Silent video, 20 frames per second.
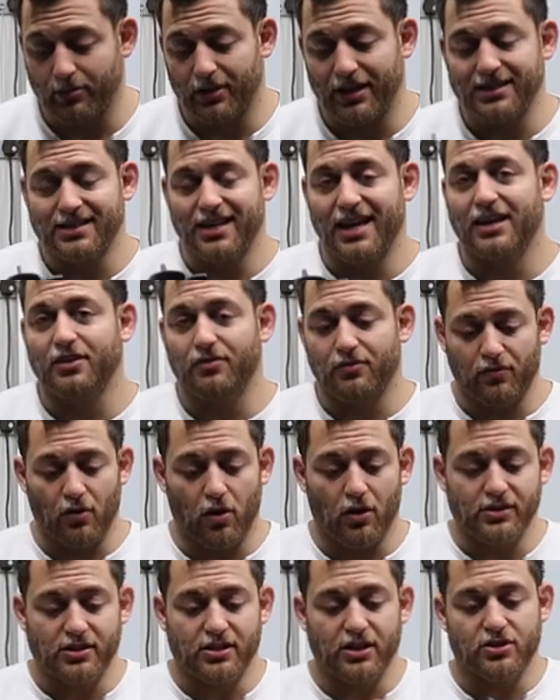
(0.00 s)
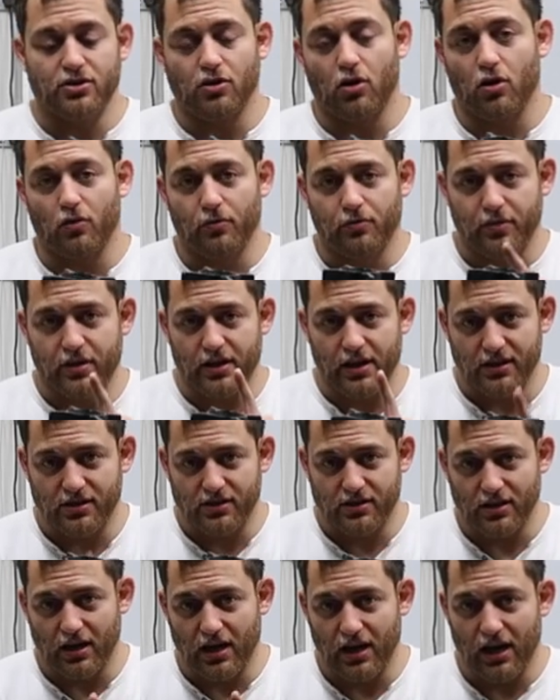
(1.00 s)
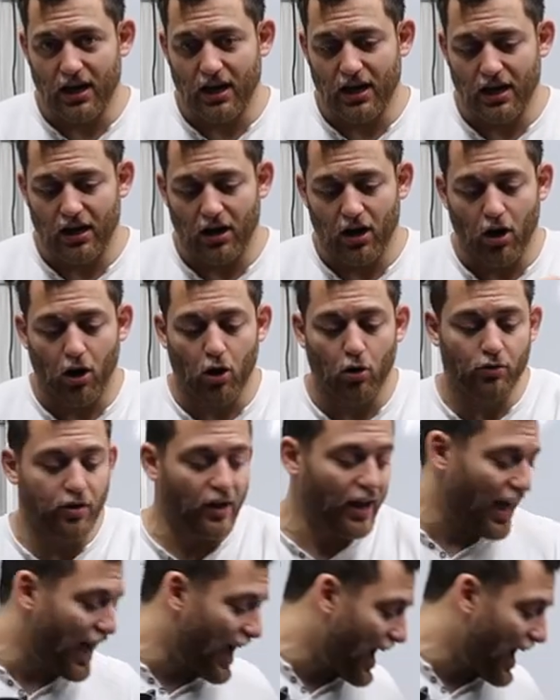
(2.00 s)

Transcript: I'm gonna take advantage of this hole that